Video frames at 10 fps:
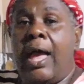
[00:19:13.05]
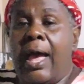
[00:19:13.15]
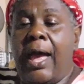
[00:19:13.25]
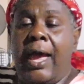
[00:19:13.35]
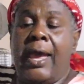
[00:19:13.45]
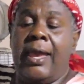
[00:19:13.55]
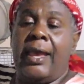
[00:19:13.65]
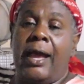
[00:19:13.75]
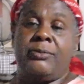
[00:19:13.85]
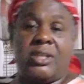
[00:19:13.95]

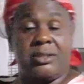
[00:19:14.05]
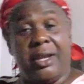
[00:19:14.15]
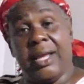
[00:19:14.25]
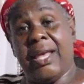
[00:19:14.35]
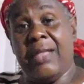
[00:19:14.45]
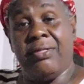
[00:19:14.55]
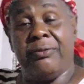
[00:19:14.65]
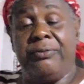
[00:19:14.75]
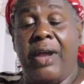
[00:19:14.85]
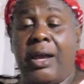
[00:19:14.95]
I'm just gonna end the
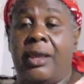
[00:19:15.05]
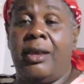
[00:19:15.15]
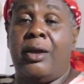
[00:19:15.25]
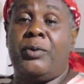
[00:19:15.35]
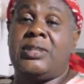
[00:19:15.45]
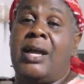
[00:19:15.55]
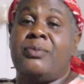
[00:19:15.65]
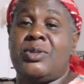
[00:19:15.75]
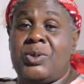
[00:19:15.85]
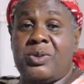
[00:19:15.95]
vlog here, which
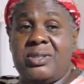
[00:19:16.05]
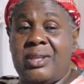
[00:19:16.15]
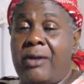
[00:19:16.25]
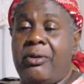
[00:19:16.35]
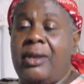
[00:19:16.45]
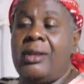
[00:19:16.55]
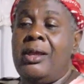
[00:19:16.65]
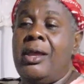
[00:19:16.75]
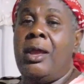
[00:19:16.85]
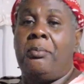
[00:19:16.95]
I'm so sorry.
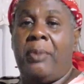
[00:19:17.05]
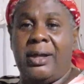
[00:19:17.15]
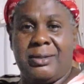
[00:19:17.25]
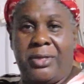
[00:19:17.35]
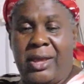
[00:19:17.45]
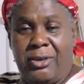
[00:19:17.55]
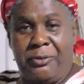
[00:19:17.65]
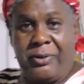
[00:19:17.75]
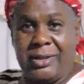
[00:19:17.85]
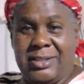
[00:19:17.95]
But thank you
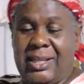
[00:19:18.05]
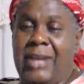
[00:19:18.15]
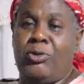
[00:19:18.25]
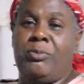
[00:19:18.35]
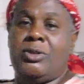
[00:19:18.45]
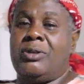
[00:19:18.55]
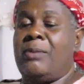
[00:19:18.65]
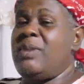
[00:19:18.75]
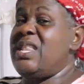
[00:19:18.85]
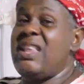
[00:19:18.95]
for staying with me
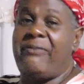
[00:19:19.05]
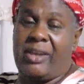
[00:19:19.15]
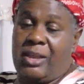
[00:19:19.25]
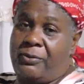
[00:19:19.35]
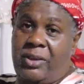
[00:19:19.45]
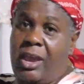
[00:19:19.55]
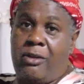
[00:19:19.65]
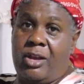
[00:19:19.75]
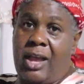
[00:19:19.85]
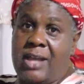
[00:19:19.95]
today. I never get to
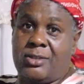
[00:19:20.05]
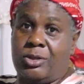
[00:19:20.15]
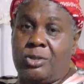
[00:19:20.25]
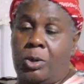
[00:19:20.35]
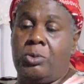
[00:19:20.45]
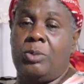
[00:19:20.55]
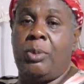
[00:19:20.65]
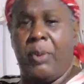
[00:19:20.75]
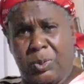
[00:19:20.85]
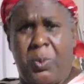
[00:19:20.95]
carry you guys go town with
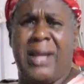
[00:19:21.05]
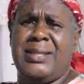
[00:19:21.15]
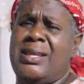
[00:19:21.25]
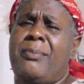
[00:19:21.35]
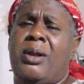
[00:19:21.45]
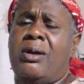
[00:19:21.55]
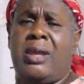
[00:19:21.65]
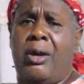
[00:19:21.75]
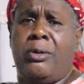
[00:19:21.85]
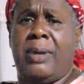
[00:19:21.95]
me, but one day I'm gonna
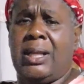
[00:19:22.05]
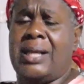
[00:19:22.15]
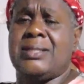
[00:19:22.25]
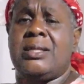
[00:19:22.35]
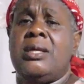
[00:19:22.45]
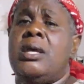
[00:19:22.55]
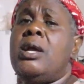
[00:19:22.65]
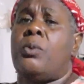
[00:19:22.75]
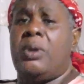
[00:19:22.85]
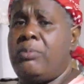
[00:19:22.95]
carry them, man, because
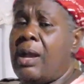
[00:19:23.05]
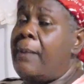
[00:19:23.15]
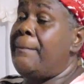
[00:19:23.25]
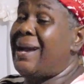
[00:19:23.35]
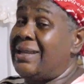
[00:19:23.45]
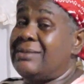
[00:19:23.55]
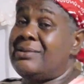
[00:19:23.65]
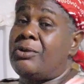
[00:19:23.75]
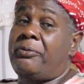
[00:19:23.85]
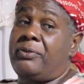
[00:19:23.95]
when I go buy the
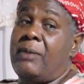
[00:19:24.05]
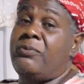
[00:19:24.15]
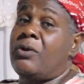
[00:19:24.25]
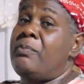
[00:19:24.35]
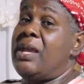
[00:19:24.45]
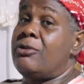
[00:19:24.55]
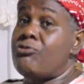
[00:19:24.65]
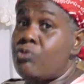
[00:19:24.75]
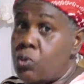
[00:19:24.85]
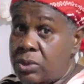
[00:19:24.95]
stuff then to make the
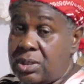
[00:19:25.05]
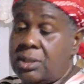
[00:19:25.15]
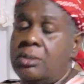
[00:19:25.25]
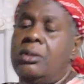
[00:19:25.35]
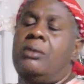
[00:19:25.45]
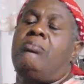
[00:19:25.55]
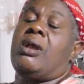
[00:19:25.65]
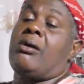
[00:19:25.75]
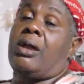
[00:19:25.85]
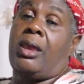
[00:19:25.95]
roots.
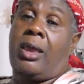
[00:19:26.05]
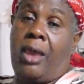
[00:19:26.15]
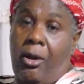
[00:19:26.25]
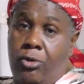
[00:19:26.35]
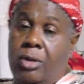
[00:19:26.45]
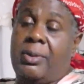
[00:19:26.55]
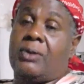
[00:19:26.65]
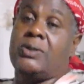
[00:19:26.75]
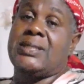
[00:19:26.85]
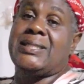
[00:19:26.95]
I'm going to carry them, I'm
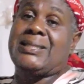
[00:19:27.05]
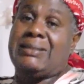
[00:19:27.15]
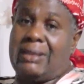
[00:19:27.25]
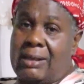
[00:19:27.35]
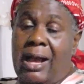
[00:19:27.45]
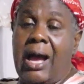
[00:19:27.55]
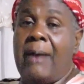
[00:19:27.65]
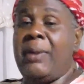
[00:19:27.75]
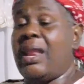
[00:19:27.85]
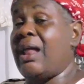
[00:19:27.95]
going to sick
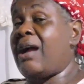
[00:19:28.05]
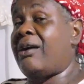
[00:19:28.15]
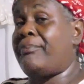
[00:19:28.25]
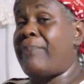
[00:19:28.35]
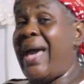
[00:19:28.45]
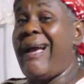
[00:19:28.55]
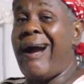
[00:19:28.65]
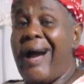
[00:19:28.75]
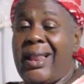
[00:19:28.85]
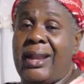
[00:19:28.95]
up. I'm going to buy
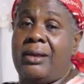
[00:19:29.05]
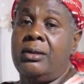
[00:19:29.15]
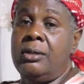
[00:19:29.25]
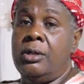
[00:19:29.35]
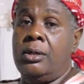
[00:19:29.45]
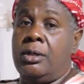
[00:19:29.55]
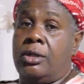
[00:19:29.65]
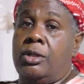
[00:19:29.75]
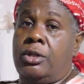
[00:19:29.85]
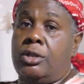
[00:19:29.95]
all of
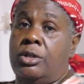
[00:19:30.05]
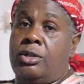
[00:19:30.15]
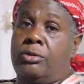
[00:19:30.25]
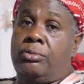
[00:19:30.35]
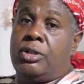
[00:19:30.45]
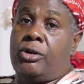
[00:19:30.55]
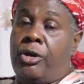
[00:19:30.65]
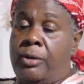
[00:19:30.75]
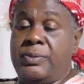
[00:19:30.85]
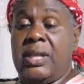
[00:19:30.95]
the
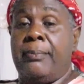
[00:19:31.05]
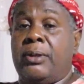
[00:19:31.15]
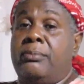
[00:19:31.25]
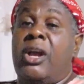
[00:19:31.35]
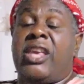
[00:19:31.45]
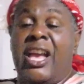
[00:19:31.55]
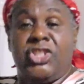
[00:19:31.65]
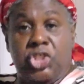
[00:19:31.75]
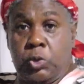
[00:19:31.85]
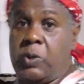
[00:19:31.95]
herbs then, but I can
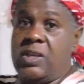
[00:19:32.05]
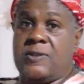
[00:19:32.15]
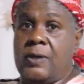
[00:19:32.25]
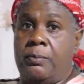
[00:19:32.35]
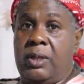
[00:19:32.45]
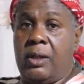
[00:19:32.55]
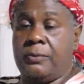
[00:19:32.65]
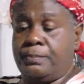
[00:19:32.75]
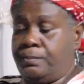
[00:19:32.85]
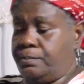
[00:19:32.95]
show you some, you know.